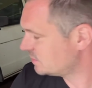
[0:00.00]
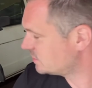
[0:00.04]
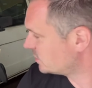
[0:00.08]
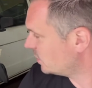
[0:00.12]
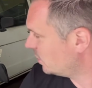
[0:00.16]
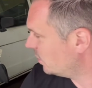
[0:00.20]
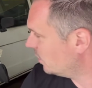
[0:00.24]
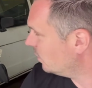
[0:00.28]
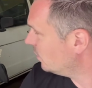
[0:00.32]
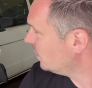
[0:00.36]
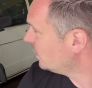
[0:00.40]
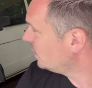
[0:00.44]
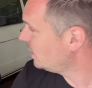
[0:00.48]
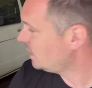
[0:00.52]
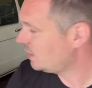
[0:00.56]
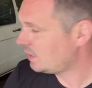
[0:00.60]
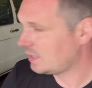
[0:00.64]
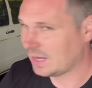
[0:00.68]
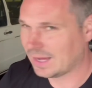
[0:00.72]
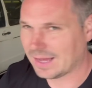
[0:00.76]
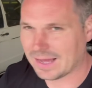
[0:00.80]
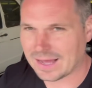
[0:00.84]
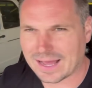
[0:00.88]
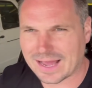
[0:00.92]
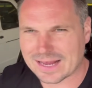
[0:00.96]
So
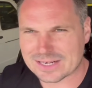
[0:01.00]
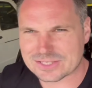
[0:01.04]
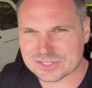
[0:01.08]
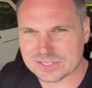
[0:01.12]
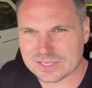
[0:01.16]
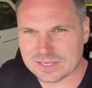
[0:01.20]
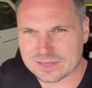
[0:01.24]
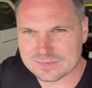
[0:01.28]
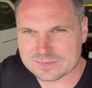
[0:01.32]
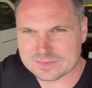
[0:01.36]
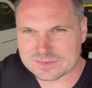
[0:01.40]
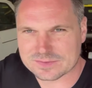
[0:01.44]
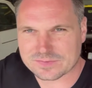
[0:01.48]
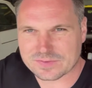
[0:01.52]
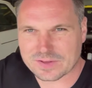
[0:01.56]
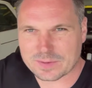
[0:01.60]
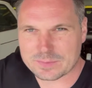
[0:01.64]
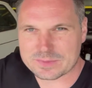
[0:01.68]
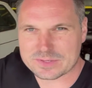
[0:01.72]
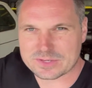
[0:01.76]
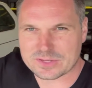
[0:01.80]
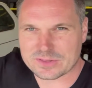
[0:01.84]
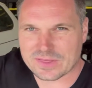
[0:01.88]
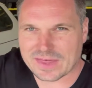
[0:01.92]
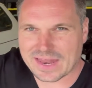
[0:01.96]
actually, for
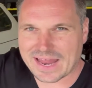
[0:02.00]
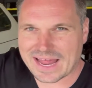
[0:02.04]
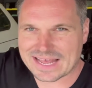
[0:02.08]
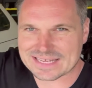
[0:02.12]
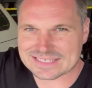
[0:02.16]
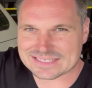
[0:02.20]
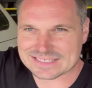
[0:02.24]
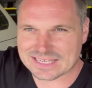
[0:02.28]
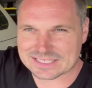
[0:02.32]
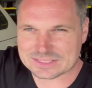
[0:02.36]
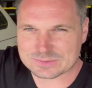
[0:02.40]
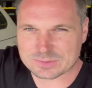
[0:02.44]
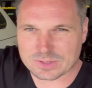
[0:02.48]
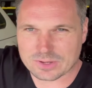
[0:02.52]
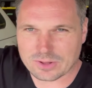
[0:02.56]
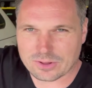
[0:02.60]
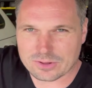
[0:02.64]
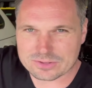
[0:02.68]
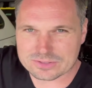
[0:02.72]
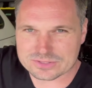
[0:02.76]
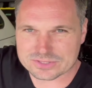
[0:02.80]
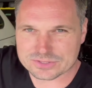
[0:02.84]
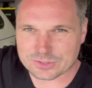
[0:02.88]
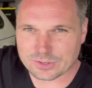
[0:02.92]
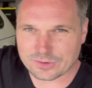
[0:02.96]
somebody to ask, that's what
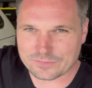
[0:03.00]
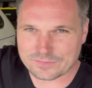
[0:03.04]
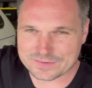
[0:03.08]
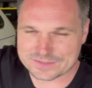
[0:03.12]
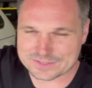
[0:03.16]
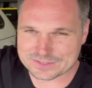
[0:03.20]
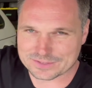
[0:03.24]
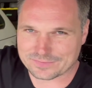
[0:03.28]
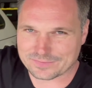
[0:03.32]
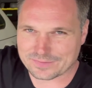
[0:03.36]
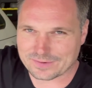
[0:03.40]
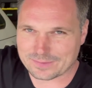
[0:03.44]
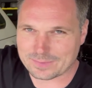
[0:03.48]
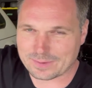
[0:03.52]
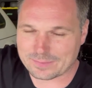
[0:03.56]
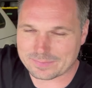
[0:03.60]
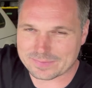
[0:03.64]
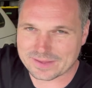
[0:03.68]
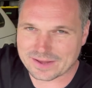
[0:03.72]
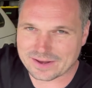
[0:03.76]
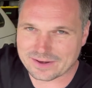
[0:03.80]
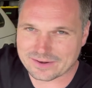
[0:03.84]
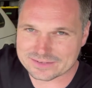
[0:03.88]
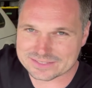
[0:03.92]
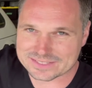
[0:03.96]
all those trophies are from up
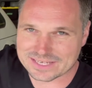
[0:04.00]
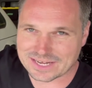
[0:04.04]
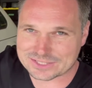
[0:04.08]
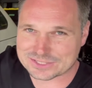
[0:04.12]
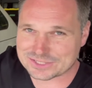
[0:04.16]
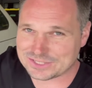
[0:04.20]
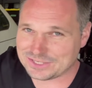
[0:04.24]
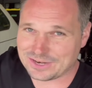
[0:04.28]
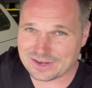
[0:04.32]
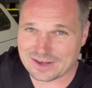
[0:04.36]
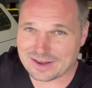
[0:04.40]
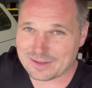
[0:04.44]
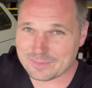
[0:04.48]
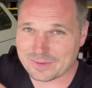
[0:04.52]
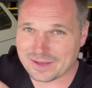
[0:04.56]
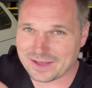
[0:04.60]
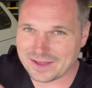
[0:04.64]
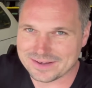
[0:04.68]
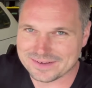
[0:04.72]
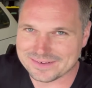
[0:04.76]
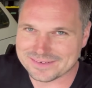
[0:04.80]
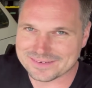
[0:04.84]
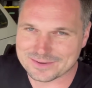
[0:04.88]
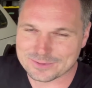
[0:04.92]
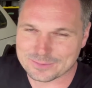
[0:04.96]
there. Is actually not
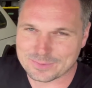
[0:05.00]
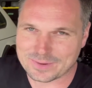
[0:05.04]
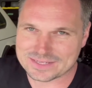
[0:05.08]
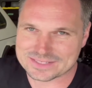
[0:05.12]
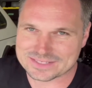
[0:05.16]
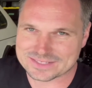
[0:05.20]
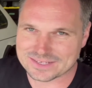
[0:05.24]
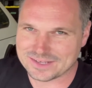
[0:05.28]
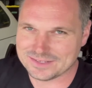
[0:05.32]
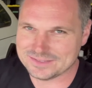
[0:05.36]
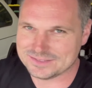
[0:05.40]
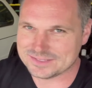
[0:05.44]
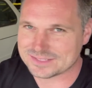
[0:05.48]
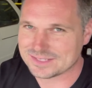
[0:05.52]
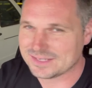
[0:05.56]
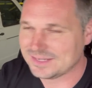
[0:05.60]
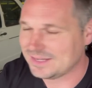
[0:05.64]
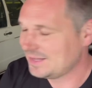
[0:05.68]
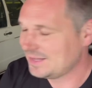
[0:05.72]
mine, they're my son's.